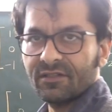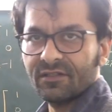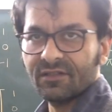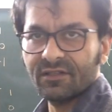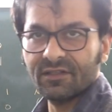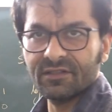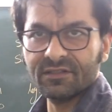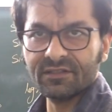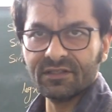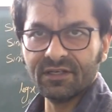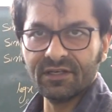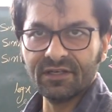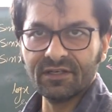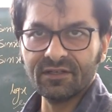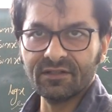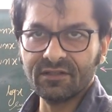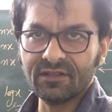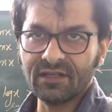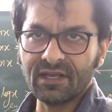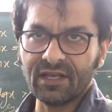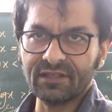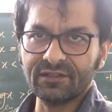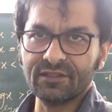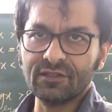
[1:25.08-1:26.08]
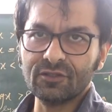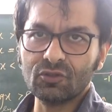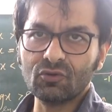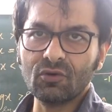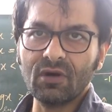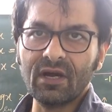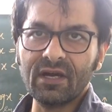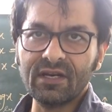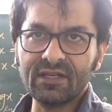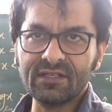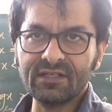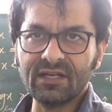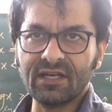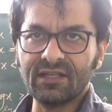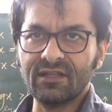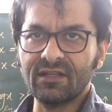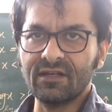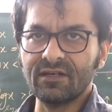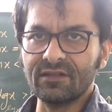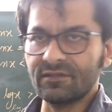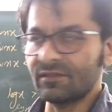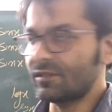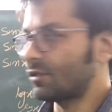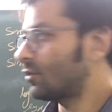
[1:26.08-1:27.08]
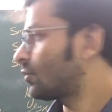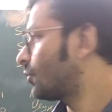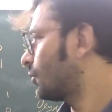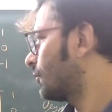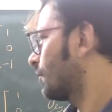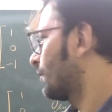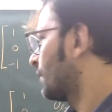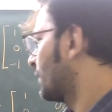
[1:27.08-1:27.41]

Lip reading: in this case. X square is either 0,